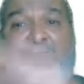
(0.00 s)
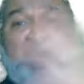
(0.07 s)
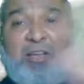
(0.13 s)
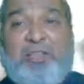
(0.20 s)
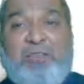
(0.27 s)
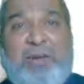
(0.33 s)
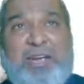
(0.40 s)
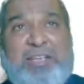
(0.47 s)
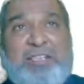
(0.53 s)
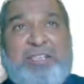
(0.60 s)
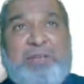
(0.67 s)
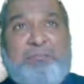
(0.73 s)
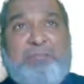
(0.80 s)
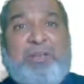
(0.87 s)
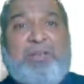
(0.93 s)
Otherwise, it is
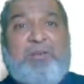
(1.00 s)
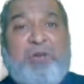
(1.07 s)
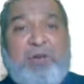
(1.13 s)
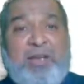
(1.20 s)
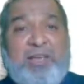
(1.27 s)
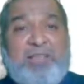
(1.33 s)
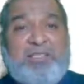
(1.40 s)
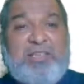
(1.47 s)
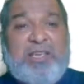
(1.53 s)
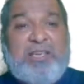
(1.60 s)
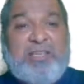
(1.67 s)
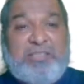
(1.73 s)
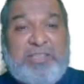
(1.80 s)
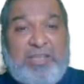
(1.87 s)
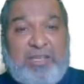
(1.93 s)
simply called as
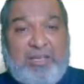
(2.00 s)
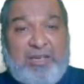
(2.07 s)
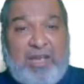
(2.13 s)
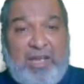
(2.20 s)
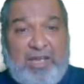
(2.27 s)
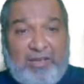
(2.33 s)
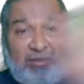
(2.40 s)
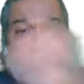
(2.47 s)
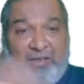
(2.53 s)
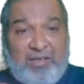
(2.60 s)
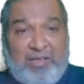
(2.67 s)
syncline.